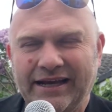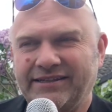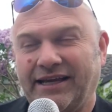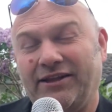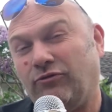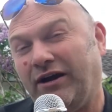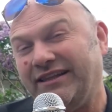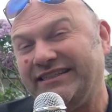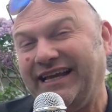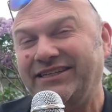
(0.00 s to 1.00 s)
Set on the right
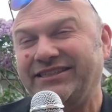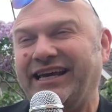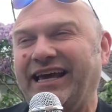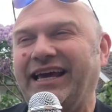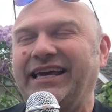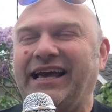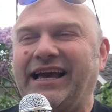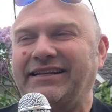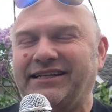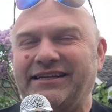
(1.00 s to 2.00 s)
stage, okay, and
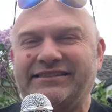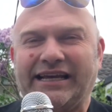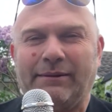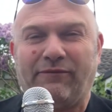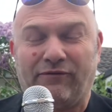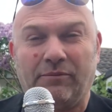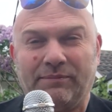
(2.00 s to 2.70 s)
he's going to escape from the